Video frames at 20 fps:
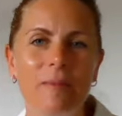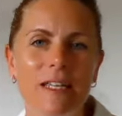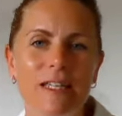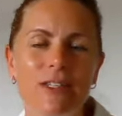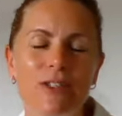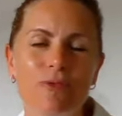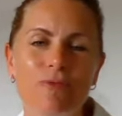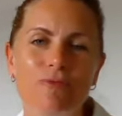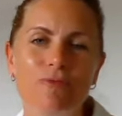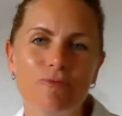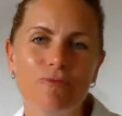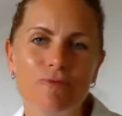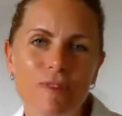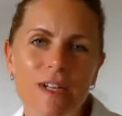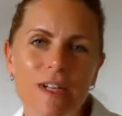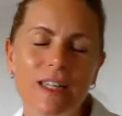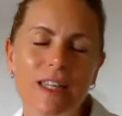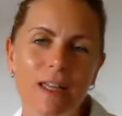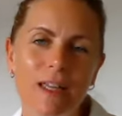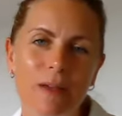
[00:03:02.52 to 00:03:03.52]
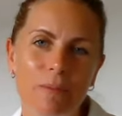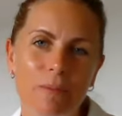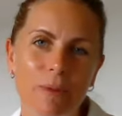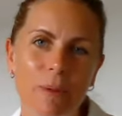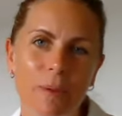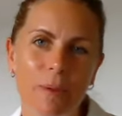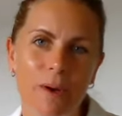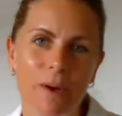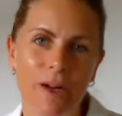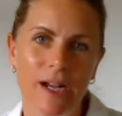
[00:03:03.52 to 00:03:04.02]
is really
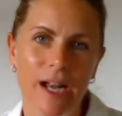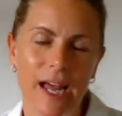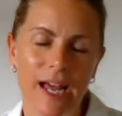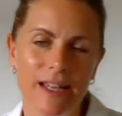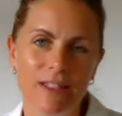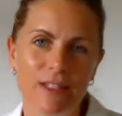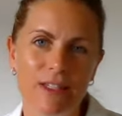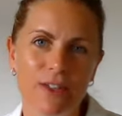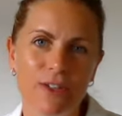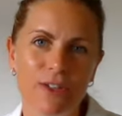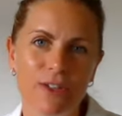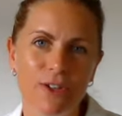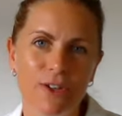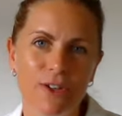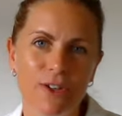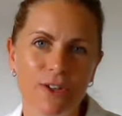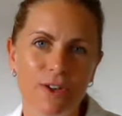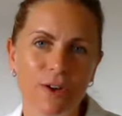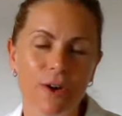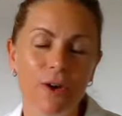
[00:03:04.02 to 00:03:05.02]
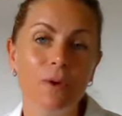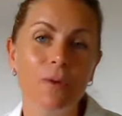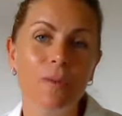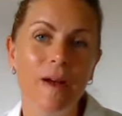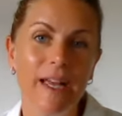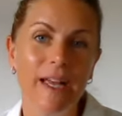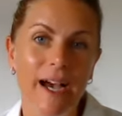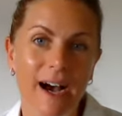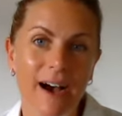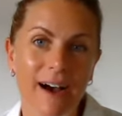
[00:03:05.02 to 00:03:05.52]
important as to who we